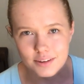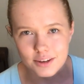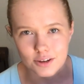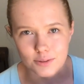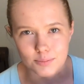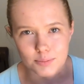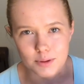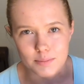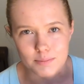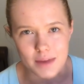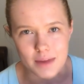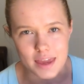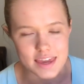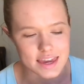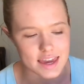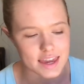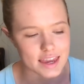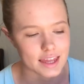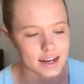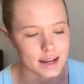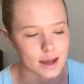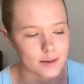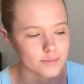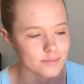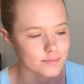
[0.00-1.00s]
be making.
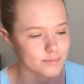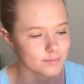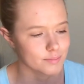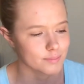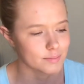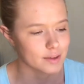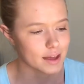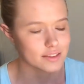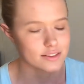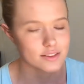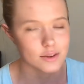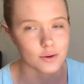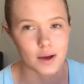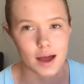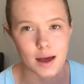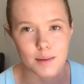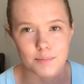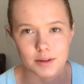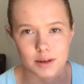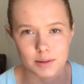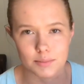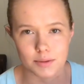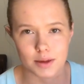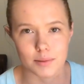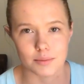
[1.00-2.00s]
And I'm so
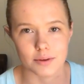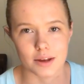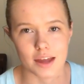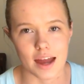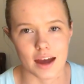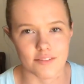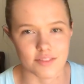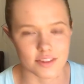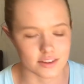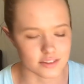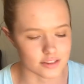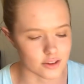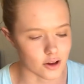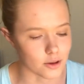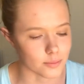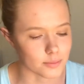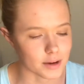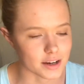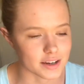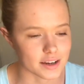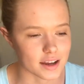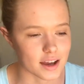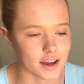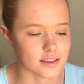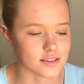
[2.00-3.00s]
happy to be able to have this on
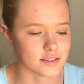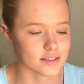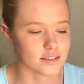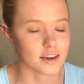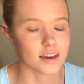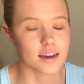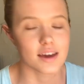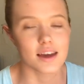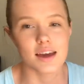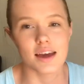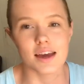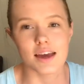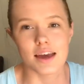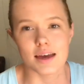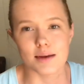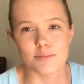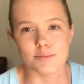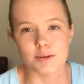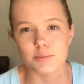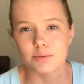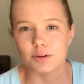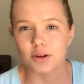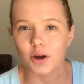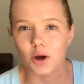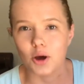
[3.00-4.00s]
my desk and be
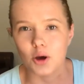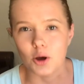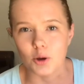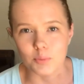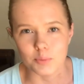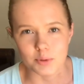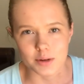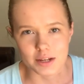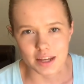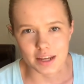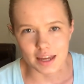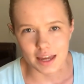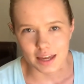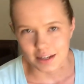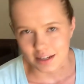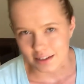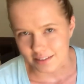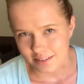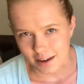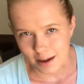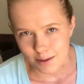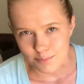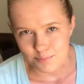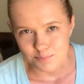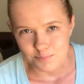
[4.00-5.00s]
able to open it
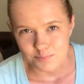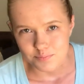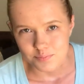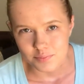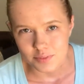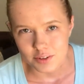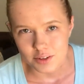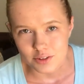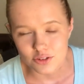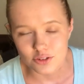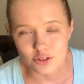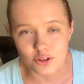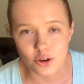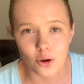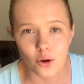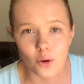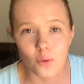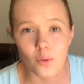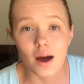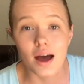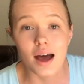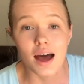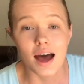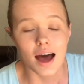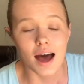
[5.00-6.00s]
anytime.
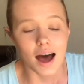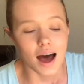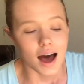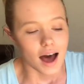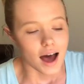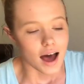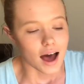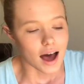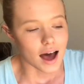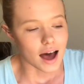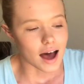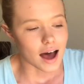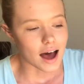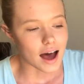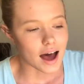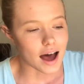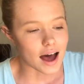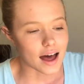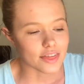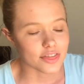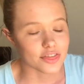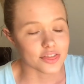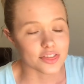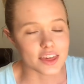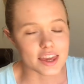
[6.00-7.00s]
So
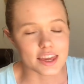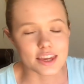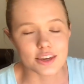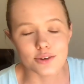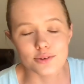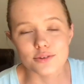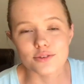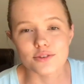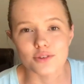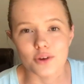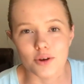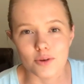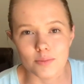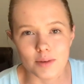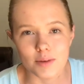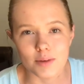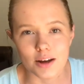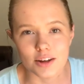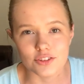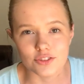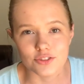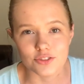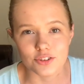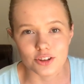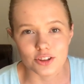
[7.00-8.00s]
thank you so
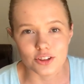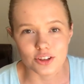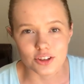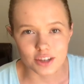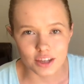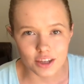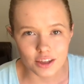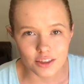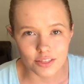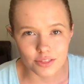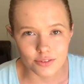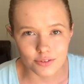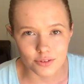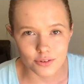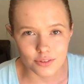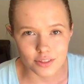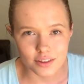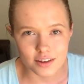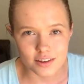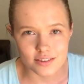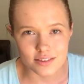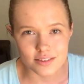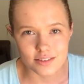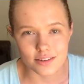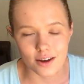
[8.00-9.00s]
much for looking through
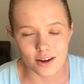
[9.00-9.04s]
this,